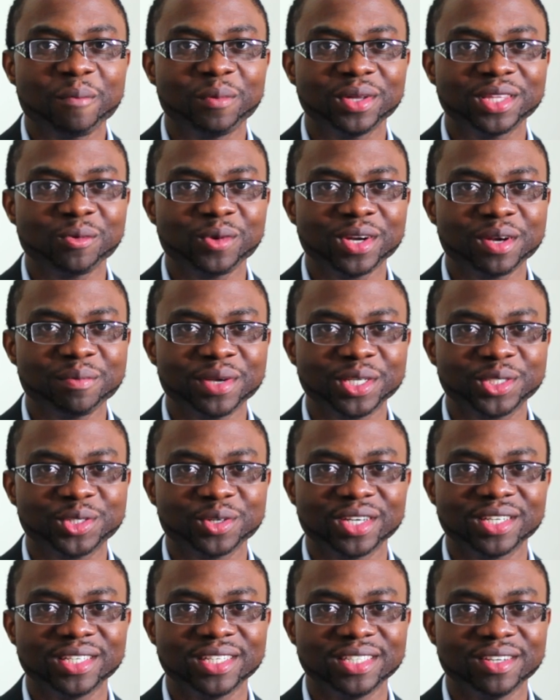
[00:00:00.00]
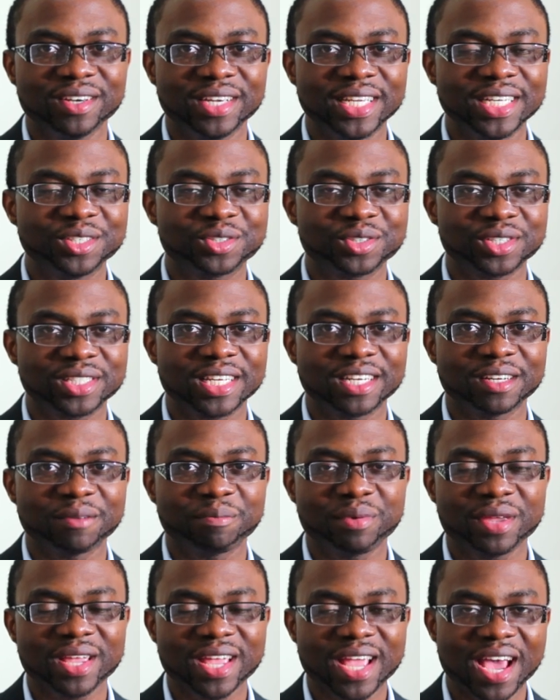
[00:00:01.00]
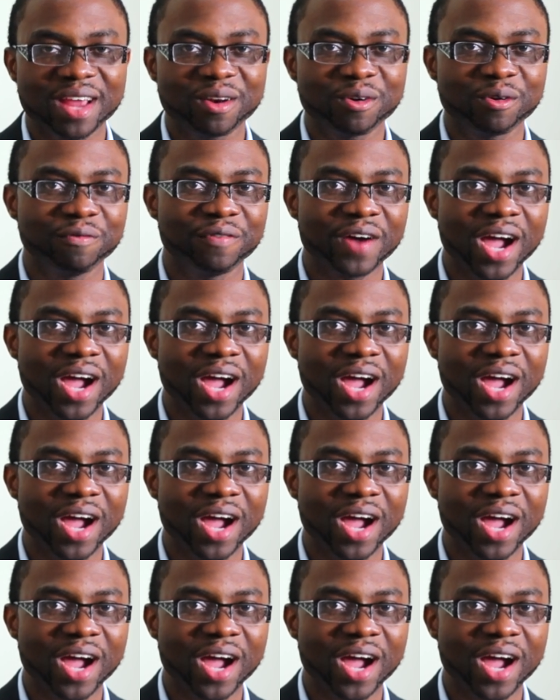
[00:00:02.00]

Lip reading: But they want to make sure you're interested in piano,